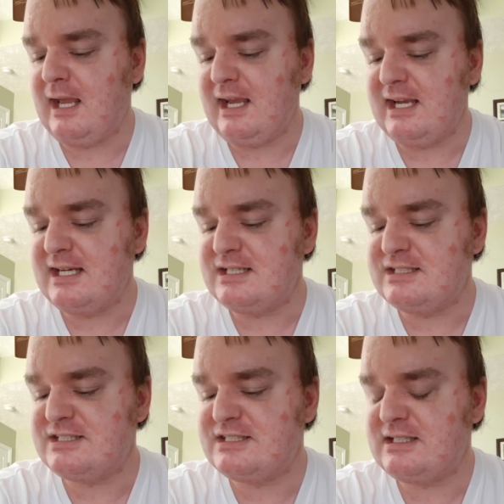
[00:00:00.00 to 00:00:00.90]

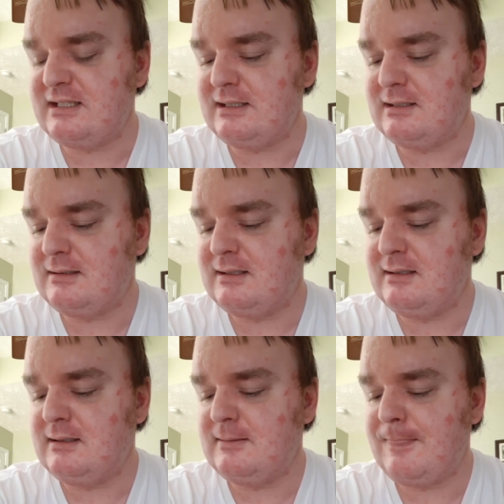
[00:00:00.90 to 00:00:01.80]
And
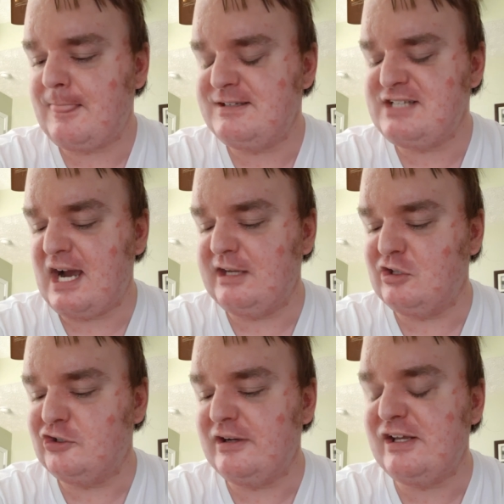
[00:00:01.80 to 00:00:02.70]

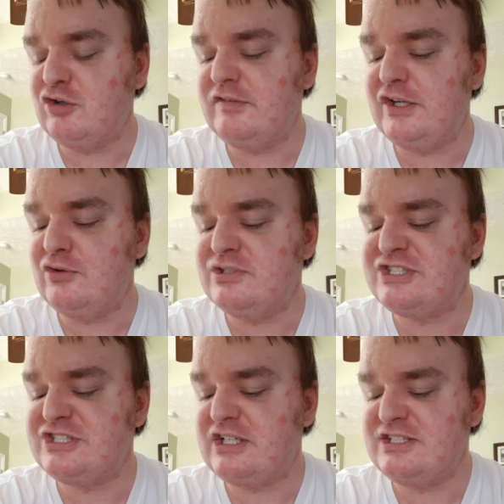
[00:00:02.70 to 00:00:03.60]
Tyler
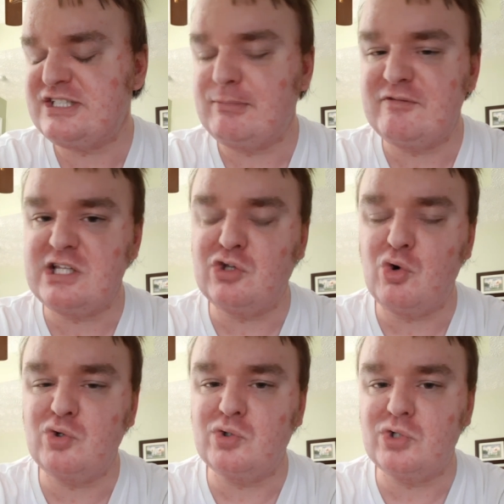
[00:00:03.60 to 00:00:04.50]
interviews some of the
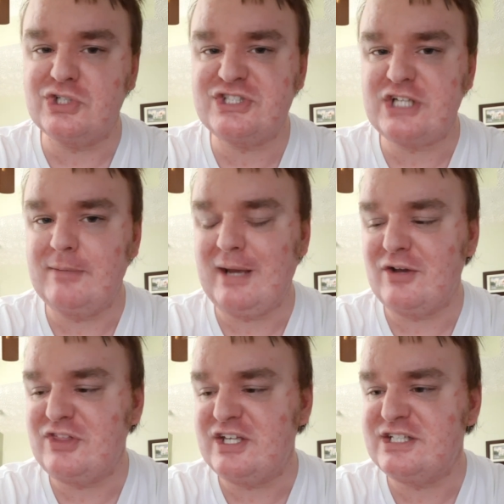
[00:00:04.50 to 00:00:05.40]
locals
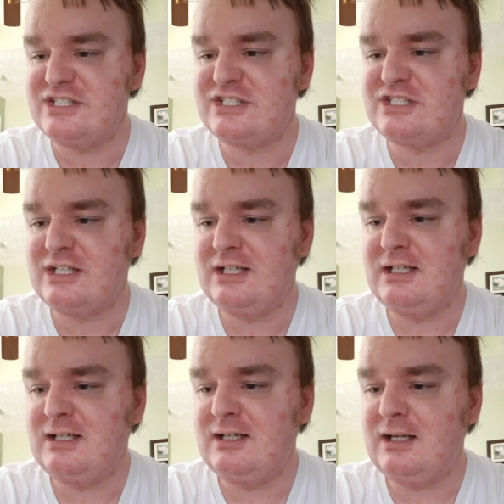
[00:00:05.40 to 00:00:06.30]
about this
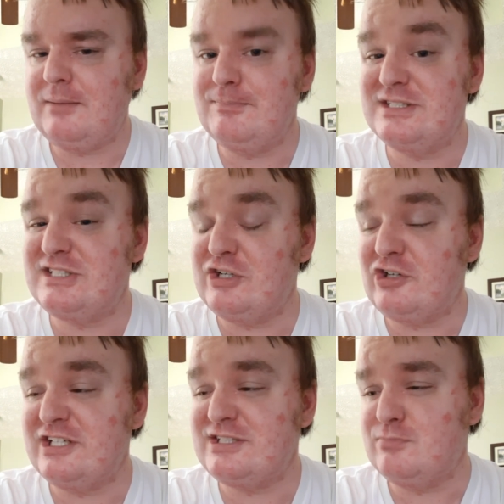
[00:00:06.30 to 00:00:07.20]

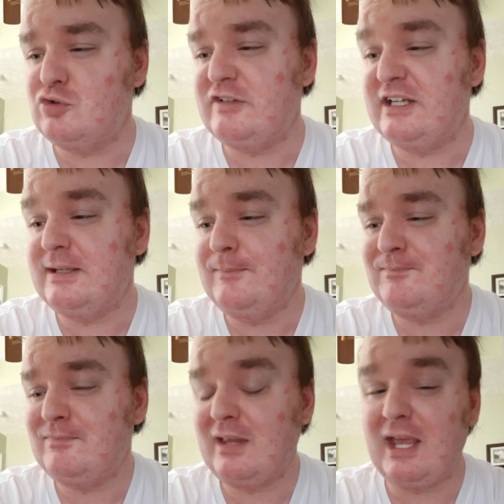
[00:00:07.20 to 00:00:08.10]
mysterious movie.
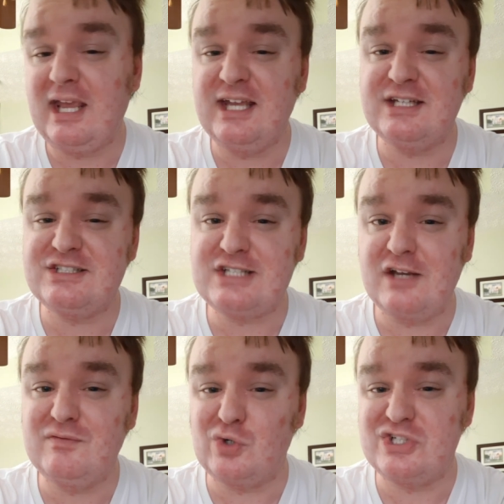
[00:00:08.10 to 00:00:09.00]
And
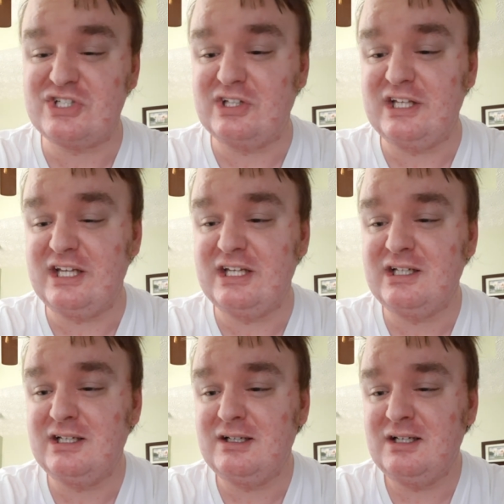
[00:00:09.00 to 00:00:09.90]
unfortunately
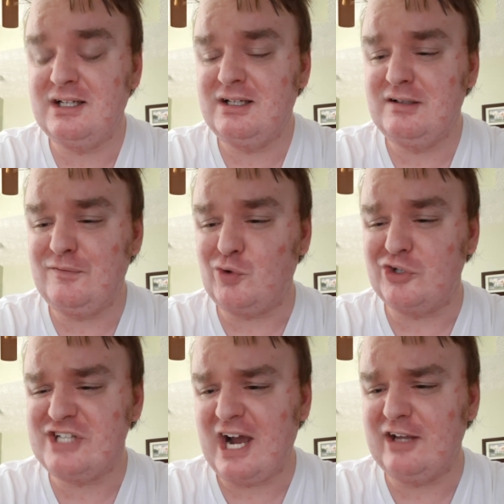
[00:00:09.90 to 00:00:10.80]

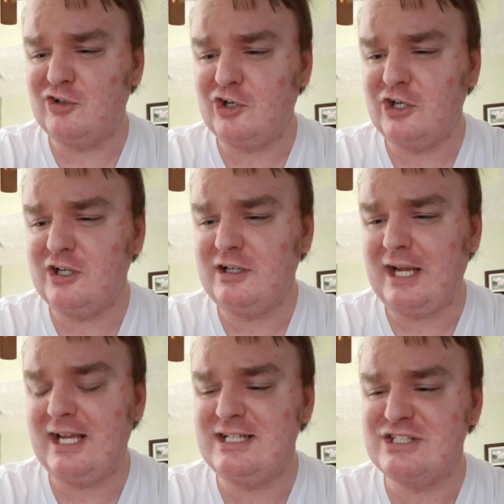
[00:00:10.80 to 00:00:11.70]
for Tyler
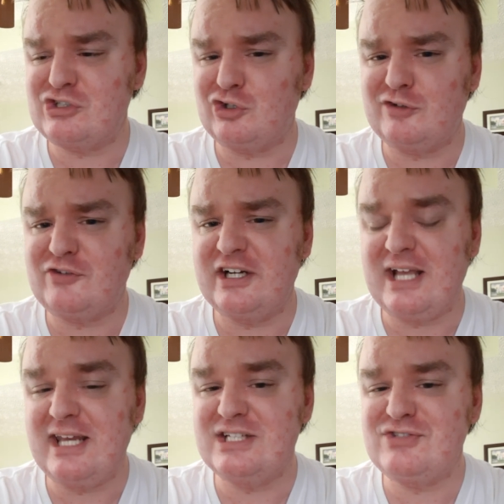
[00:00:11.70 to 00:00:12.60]
and his girlfriend
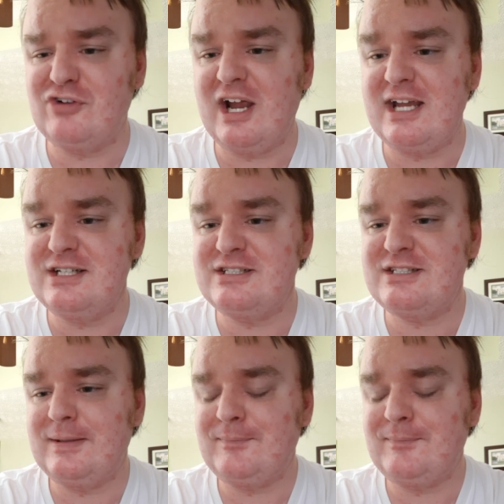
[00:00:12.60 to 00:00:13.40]
and his friend,